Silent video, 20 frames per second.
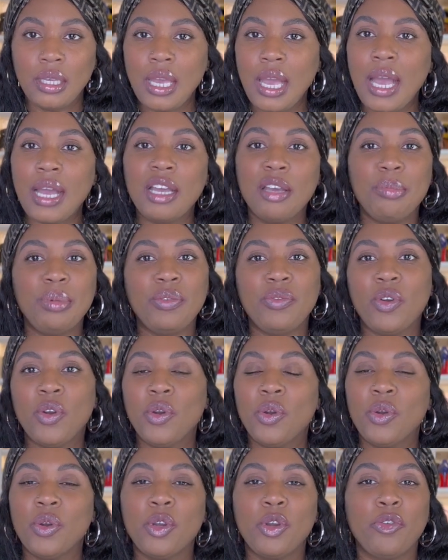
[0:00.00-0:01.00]
I could be
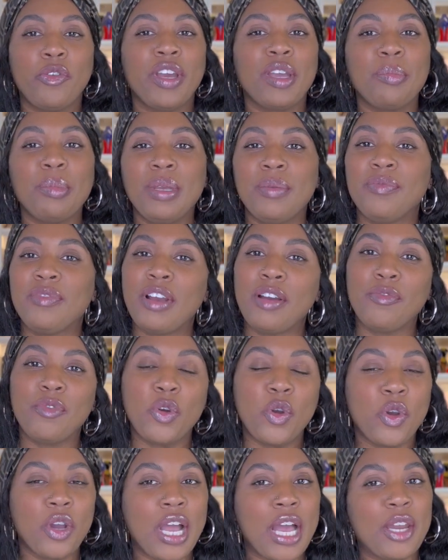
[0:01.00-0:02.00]
wrong. Correct me if I'm
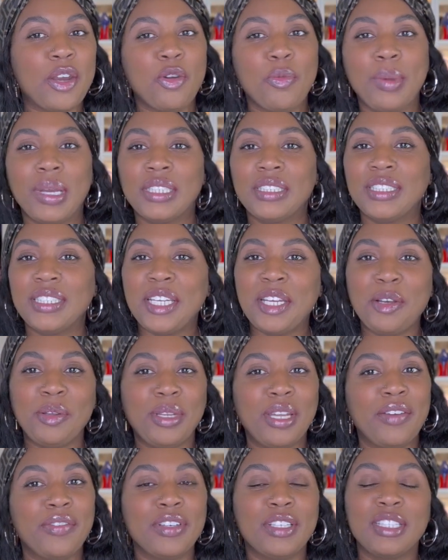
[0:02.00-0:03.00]
wrong. I know my Chanel
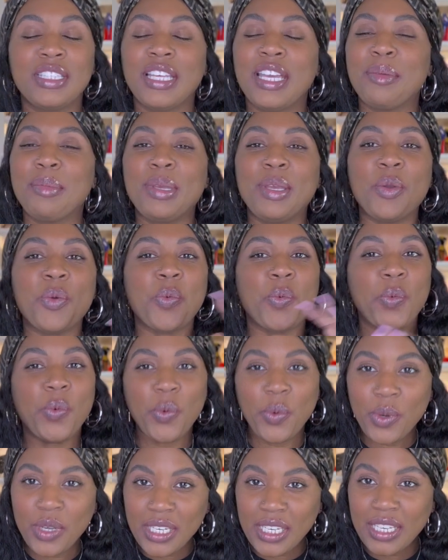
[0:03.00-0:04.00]
lovers, they be
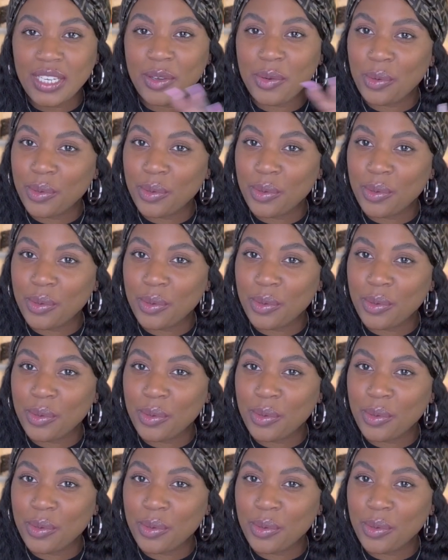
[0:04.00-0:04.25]
on it.